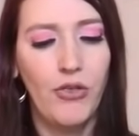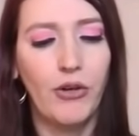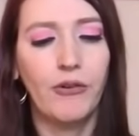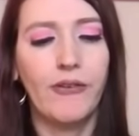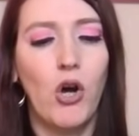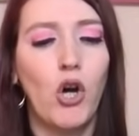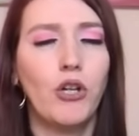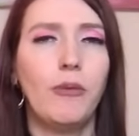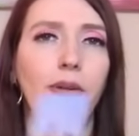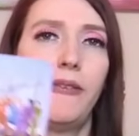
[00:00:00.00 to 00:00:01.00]
There's
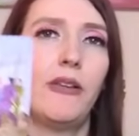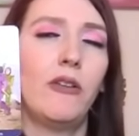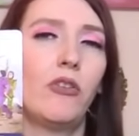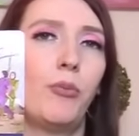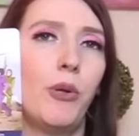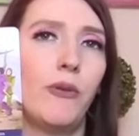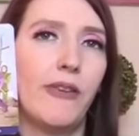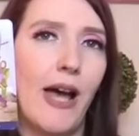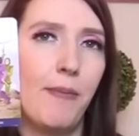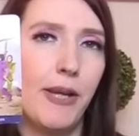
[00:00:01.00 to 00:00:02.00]
arguments and
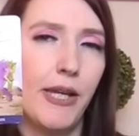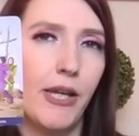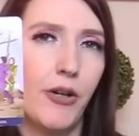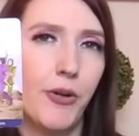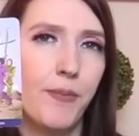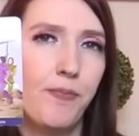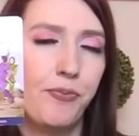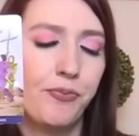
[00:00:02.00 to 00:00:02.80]
disputes happening here